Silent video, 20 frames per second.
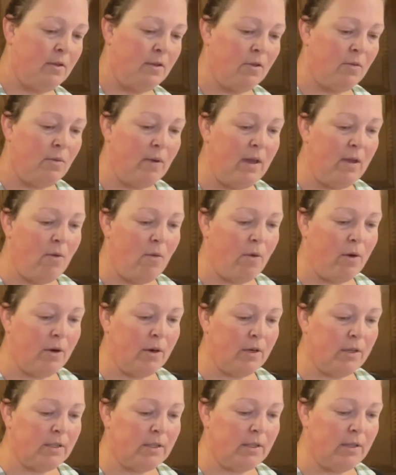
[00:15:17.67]

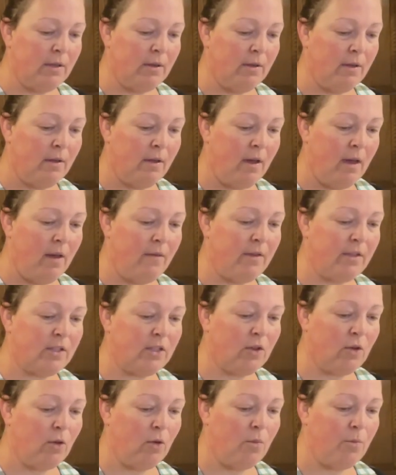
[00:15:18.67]
3/4 of a
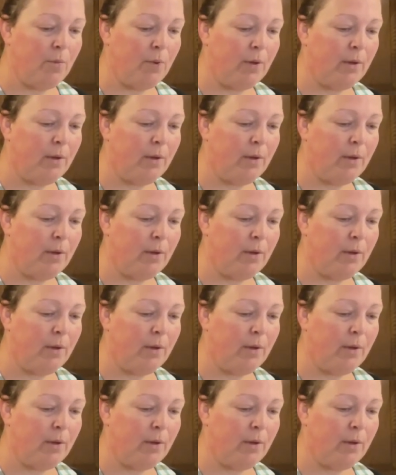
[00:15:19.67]
scoop